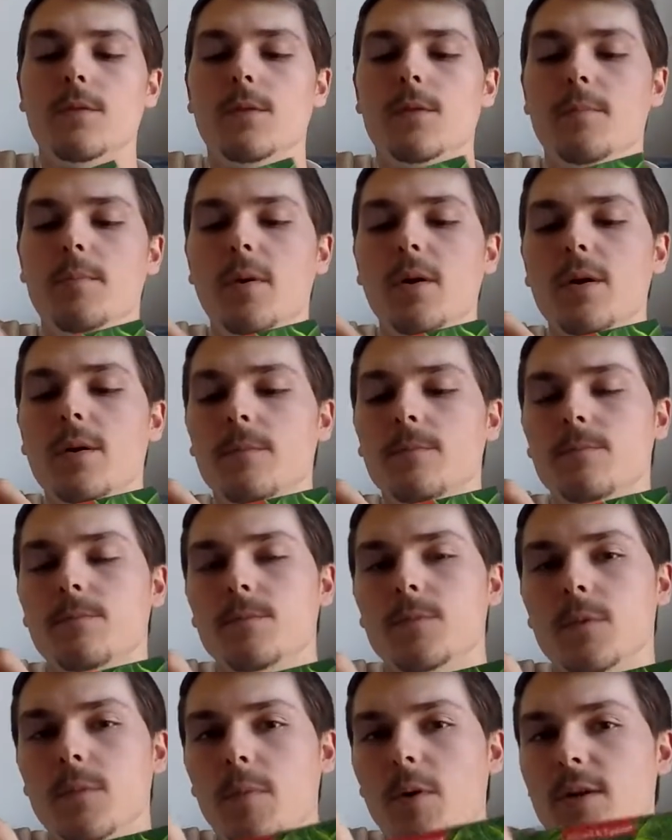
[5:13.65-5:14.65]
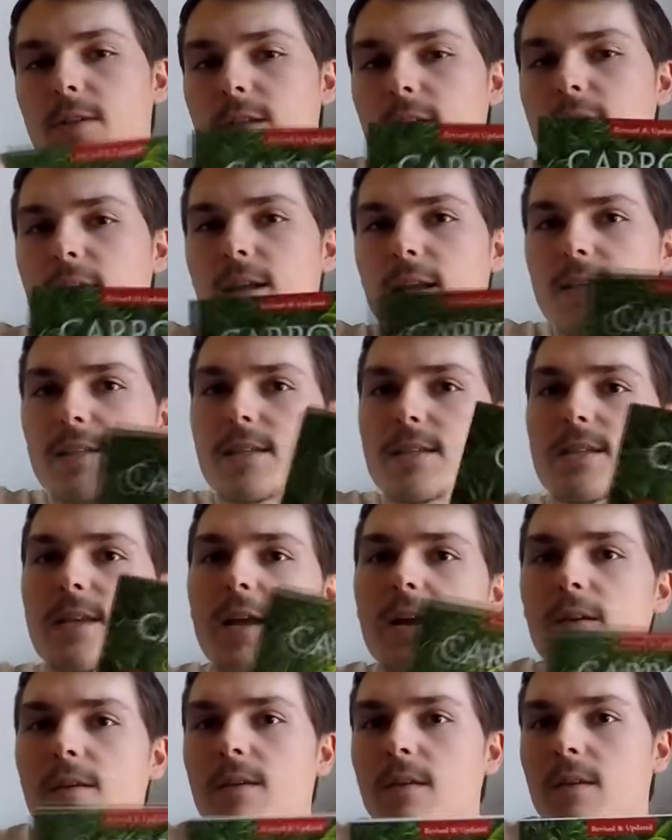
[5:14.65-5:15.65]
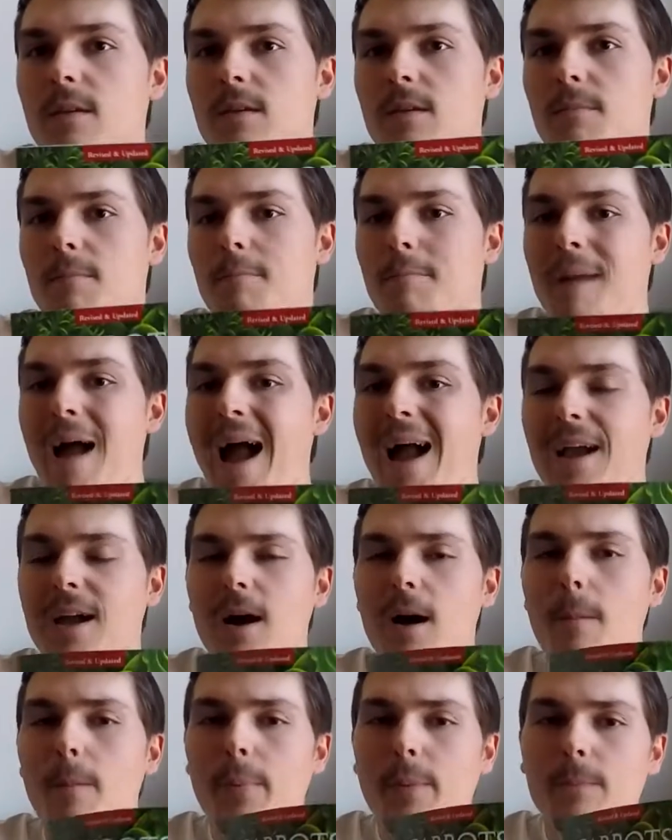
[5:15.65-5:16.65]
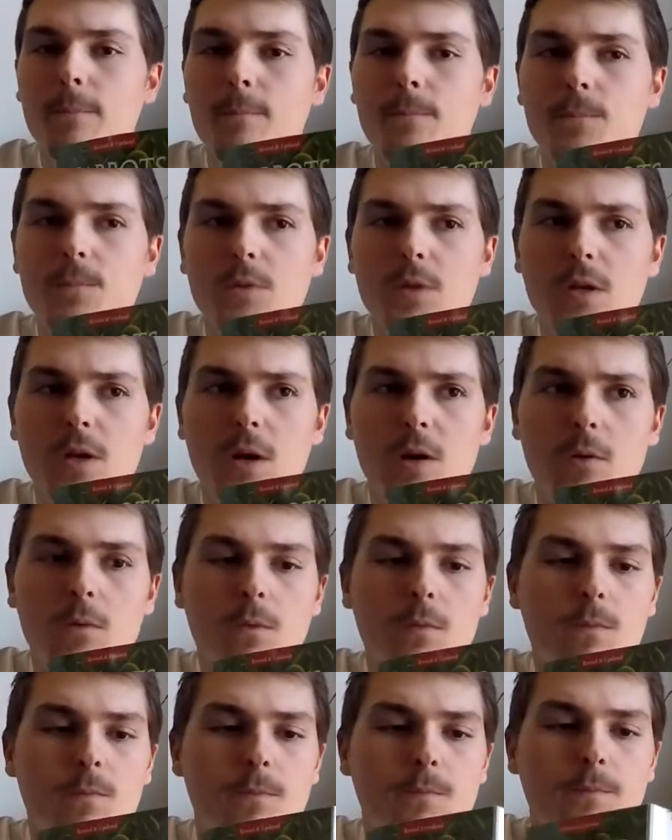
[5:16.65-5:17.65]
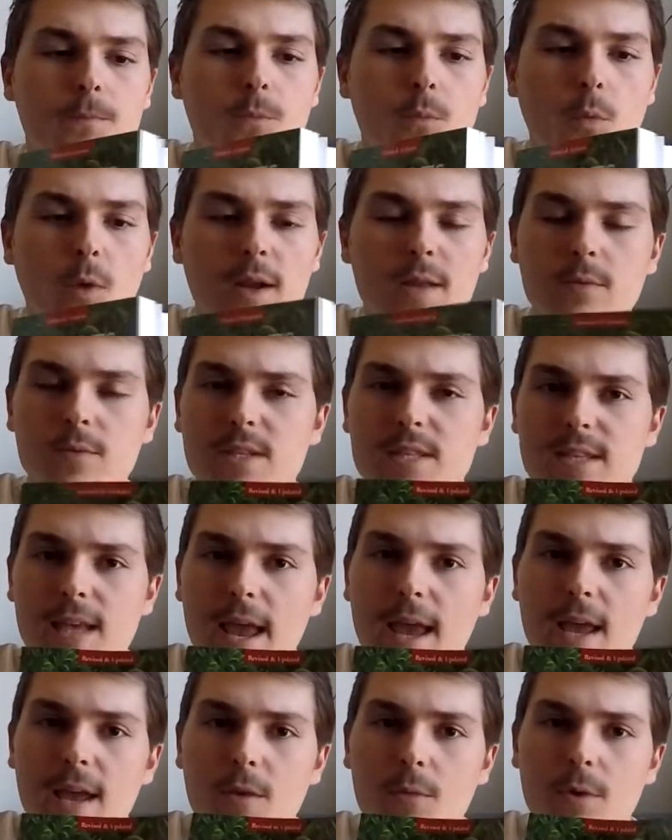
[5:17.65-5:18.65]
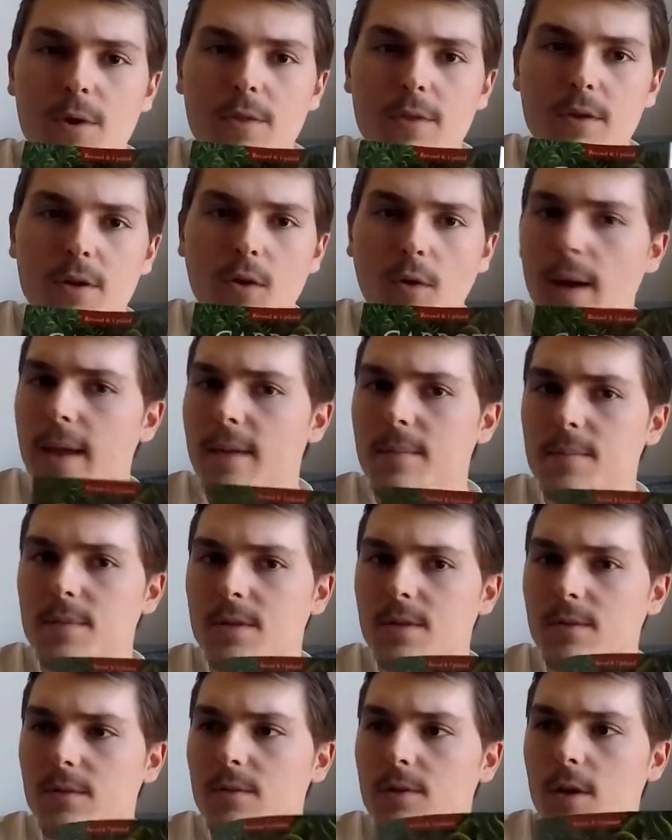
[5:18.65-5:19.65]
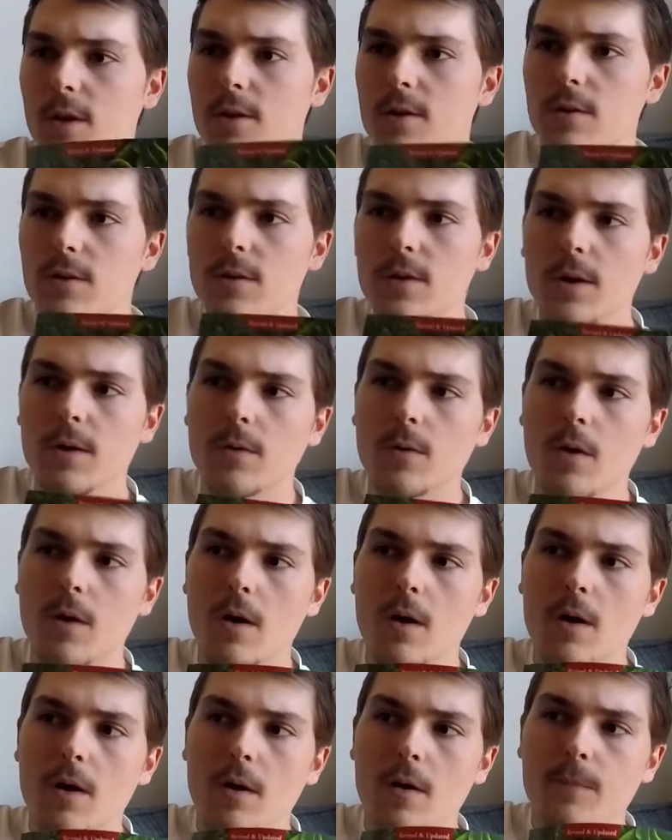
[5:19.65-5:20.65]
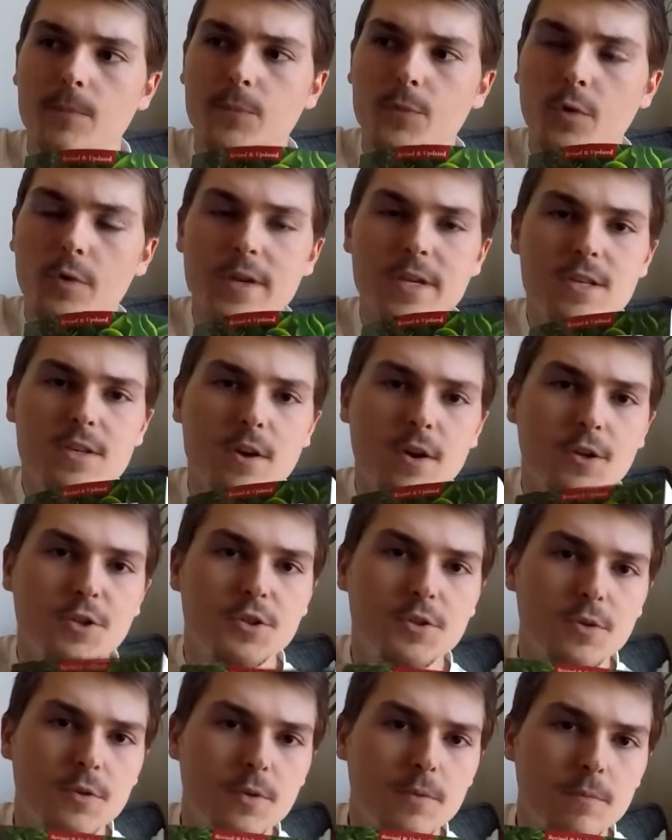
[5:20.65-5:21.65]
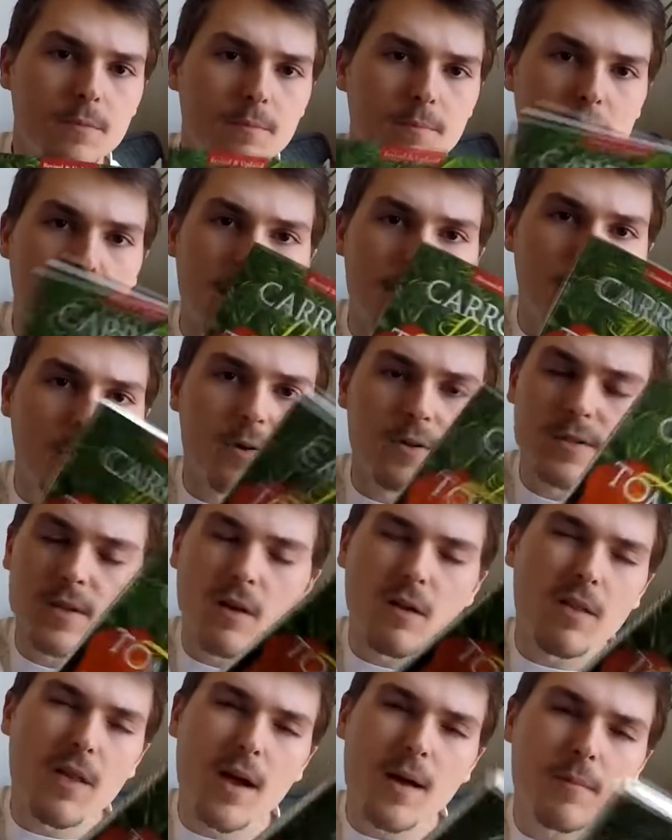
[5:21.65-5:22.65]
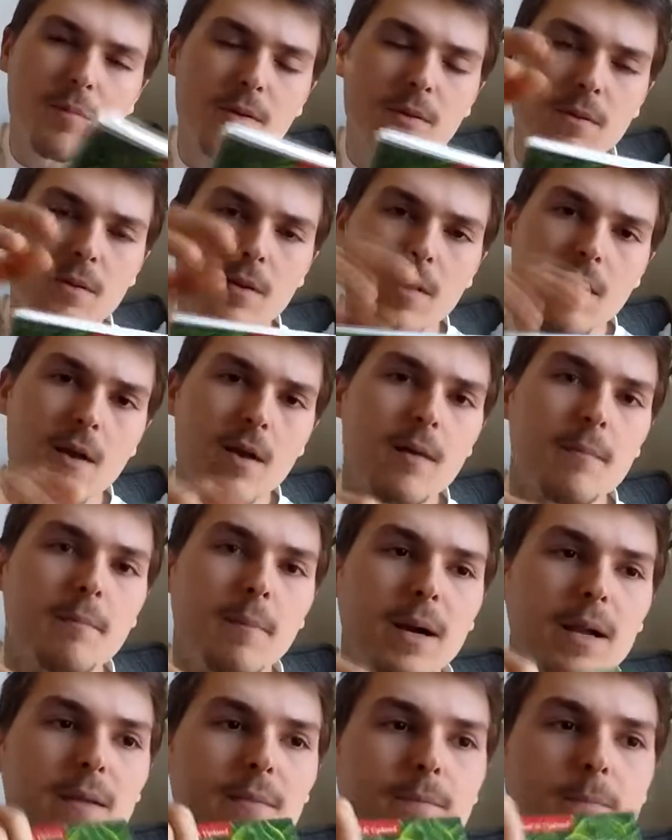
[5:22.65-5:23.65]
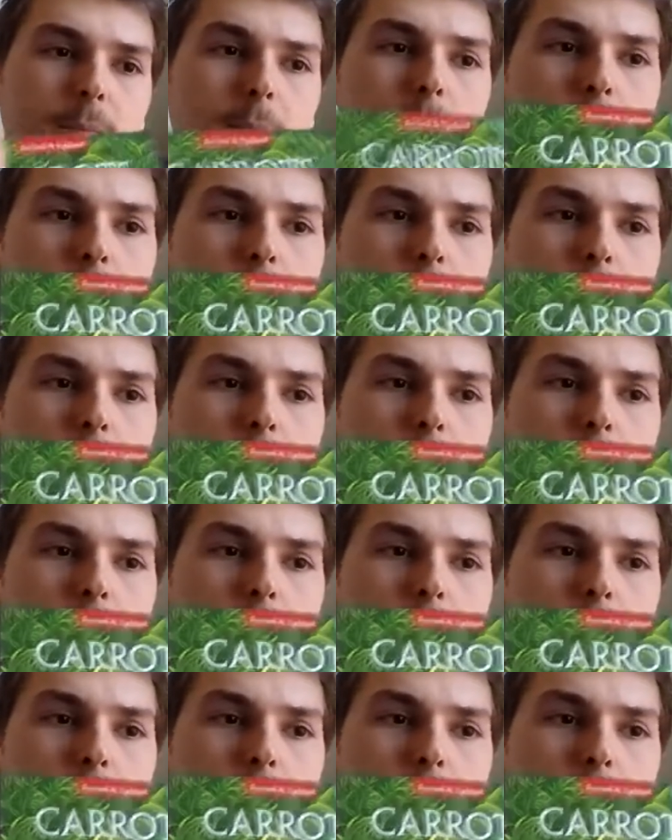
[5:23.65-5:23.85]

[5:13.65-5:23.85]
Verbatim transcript: the book the book didn't necessarily back up, you know, what it was saying with claims and and you know research papers and all that, but but it,